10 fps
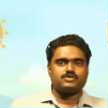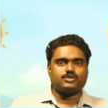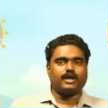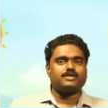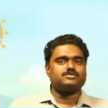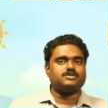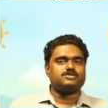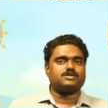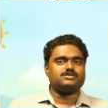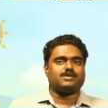So let's
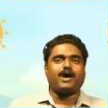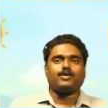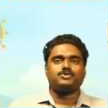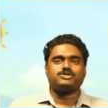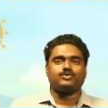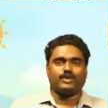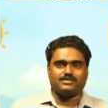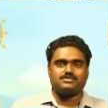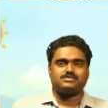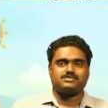discuss about
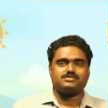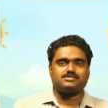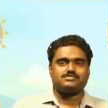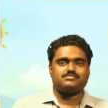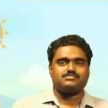students.